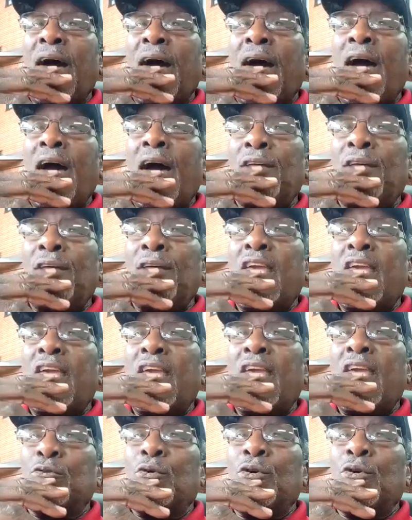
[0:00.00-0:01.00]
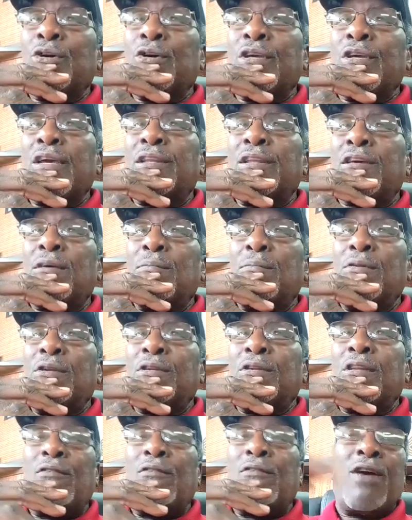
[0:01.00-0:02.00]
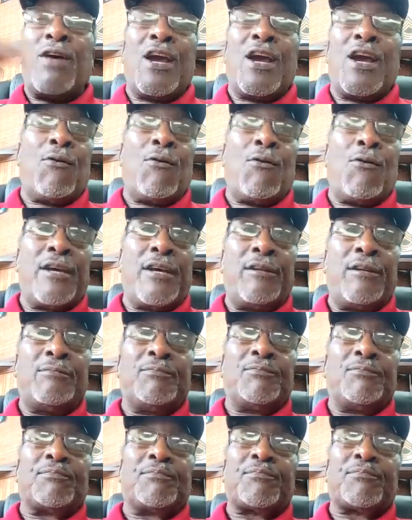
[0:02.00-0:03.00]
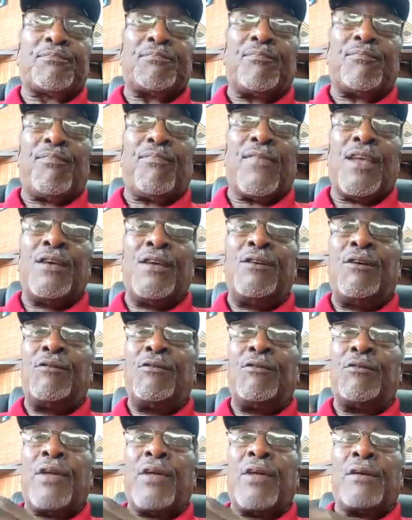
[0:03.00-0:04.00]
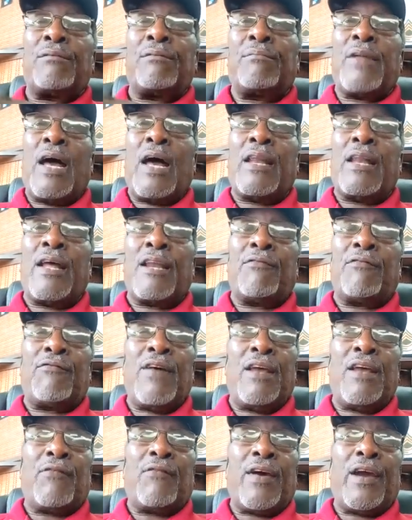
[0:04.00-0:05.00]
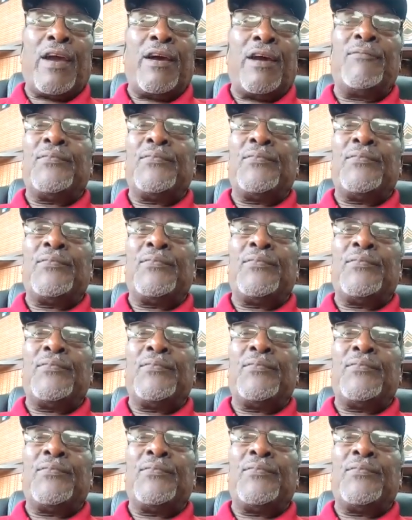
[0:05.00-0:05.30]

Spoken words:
think he was a warrior in the community, very quiet, not a lot of fanfare.